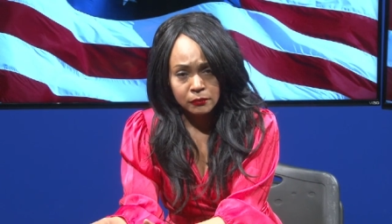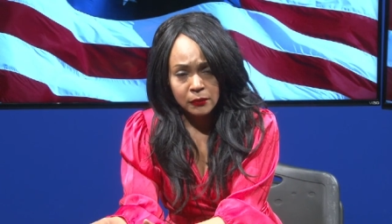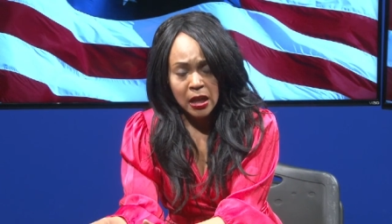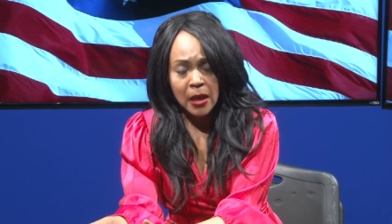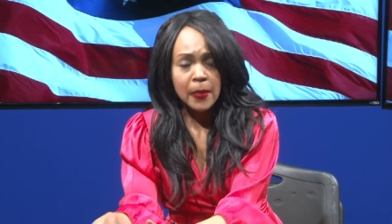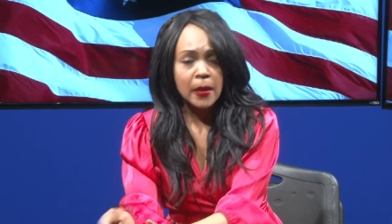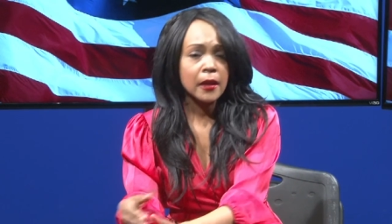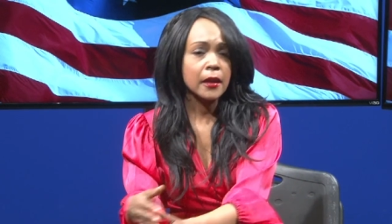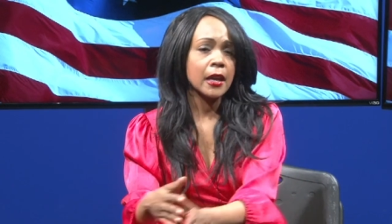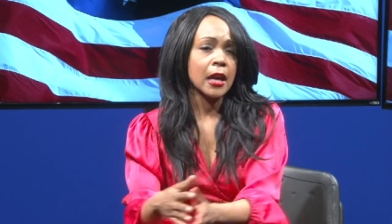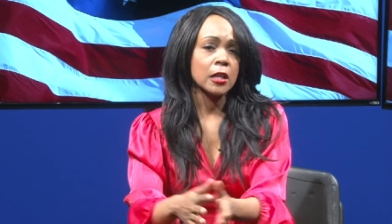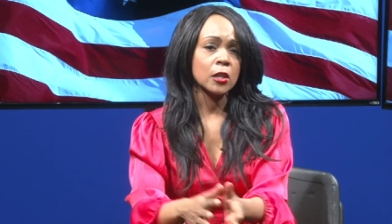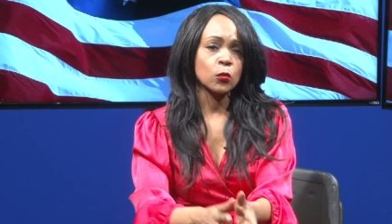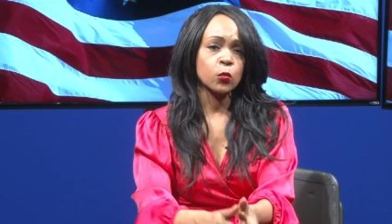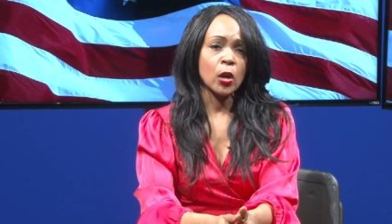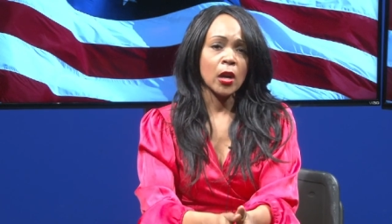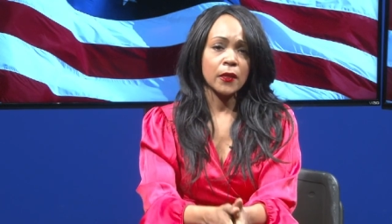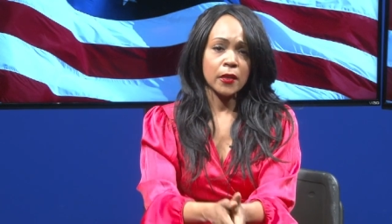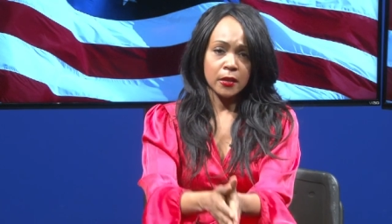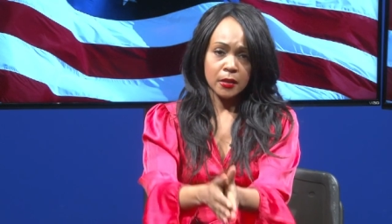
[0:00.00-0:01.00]
And then guess
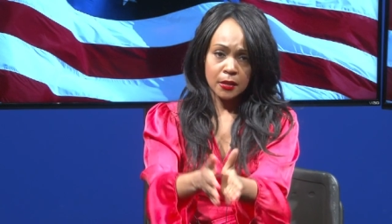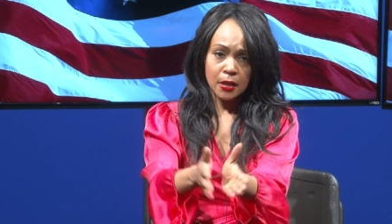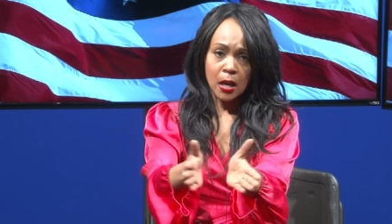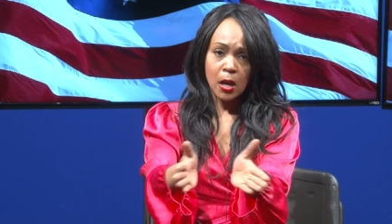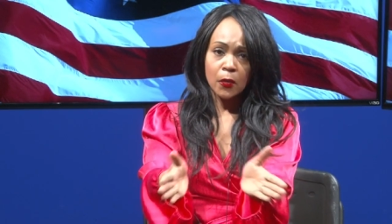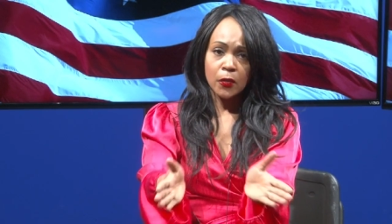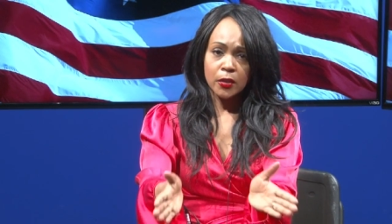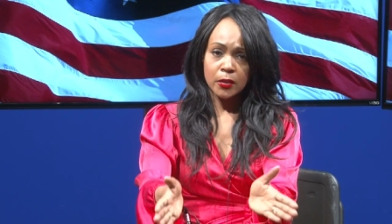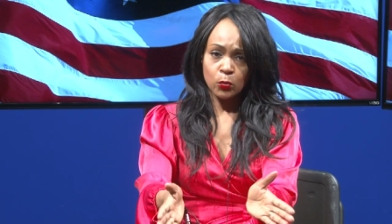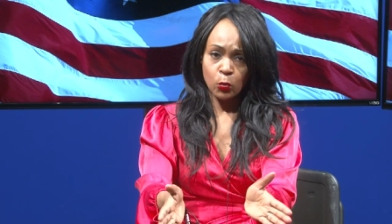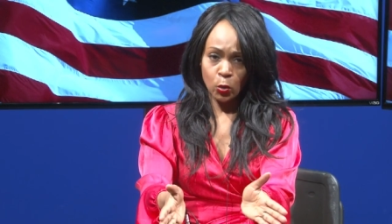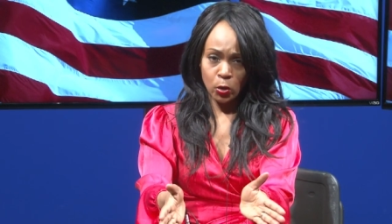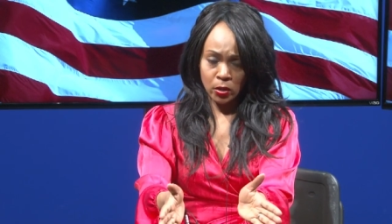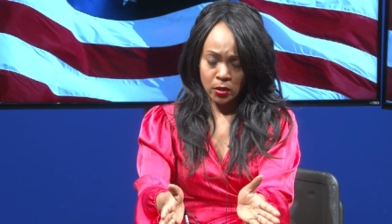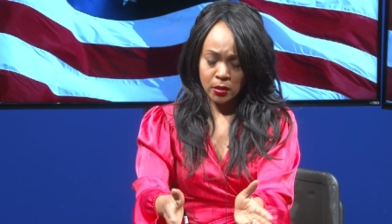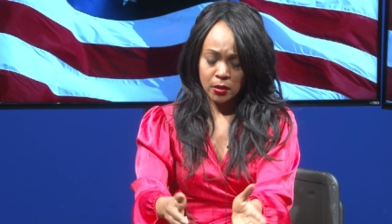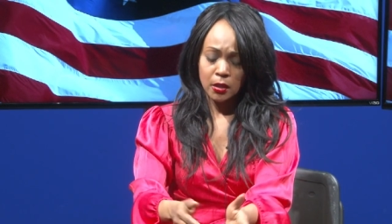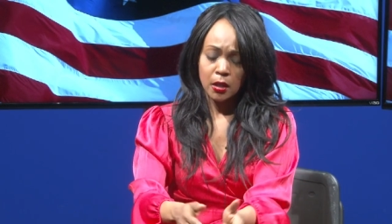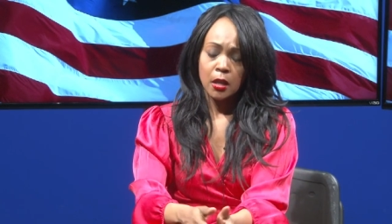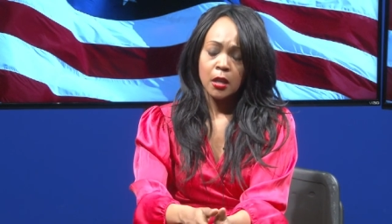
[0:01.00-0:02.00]
what? This is how this
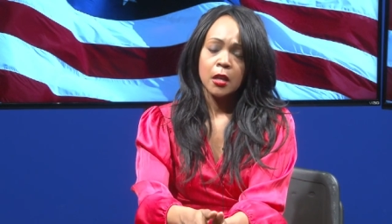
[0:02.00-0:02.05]
works.